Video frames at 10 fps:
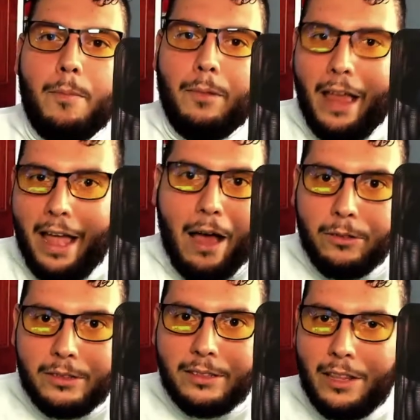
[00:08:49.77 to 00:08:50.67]

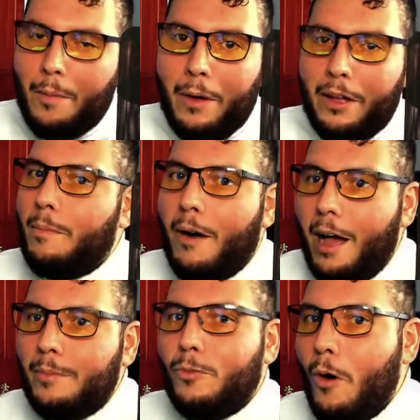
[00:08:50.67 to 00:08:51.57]
layouts and the button
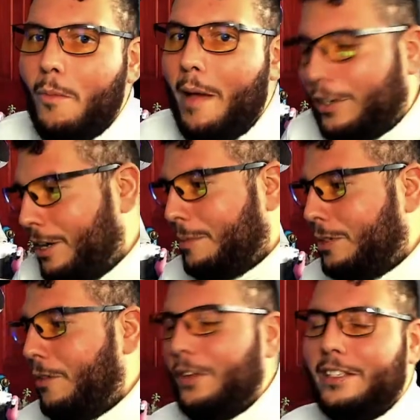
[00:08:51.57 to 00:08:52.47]
prompts won't match up.
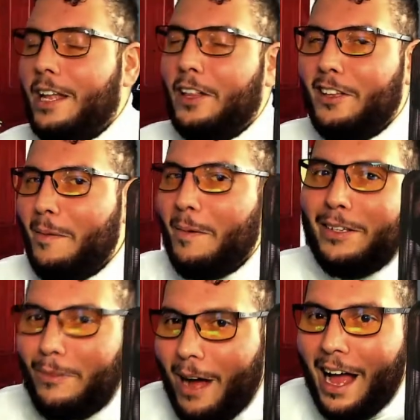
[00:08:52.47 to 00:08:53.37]
So if it's telling you to
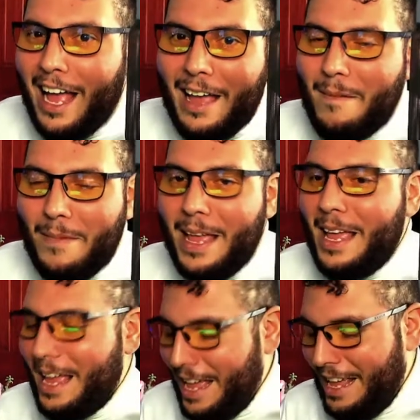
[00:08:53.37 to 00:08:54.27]
press
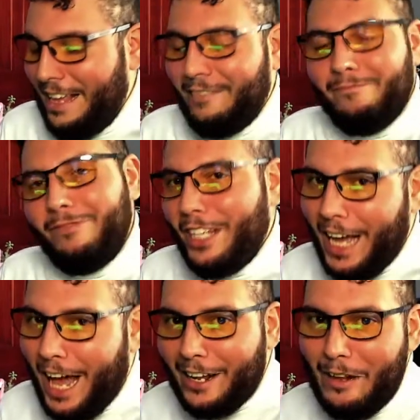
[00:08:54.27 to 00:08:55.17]
YAB, you
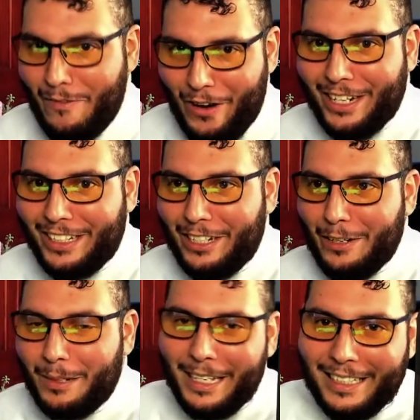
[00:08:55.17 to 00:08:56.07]
gotta convert it to
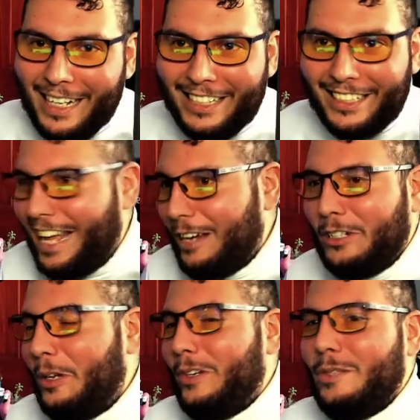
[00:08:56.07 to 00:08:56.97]
your PlayStation
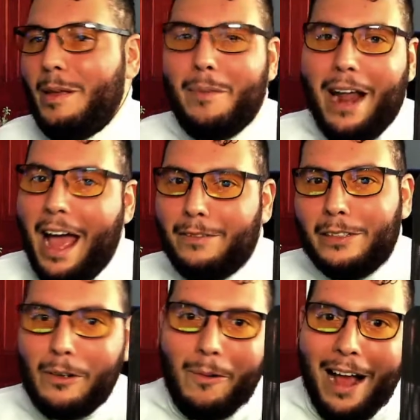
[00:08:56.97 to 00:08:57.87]
language, so to speak. But
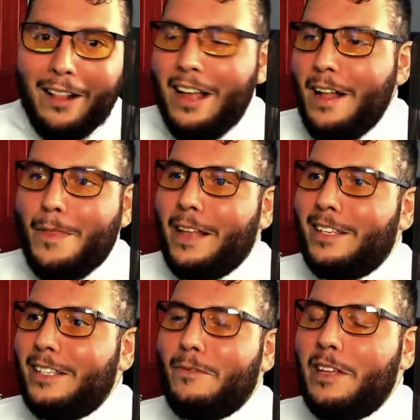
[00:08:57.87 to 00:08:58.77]
after a while, that
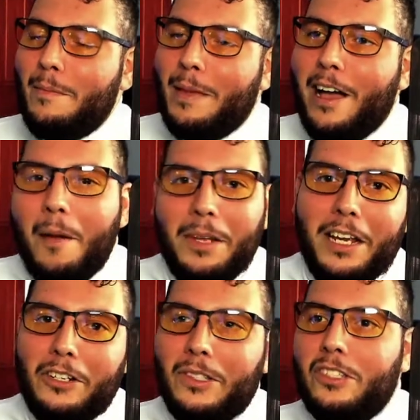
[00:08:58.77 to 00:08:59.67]
doesn't really become an
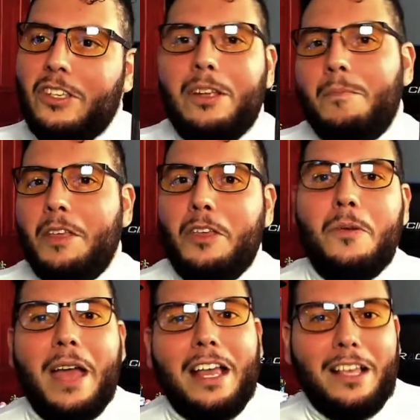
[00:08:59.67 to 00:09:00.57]
issue. It's just something
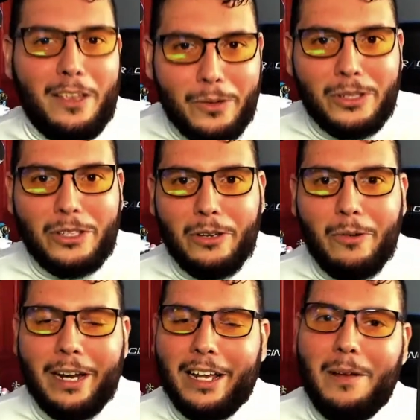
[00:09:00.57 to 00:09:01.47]
you get used to
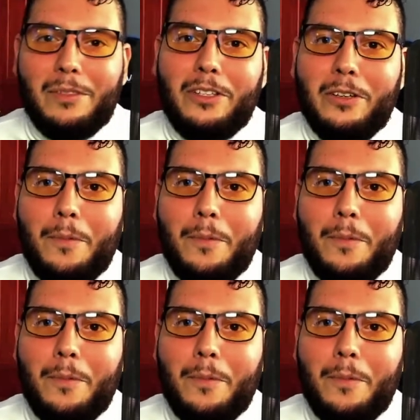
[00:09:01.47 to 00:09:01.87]
when it comes to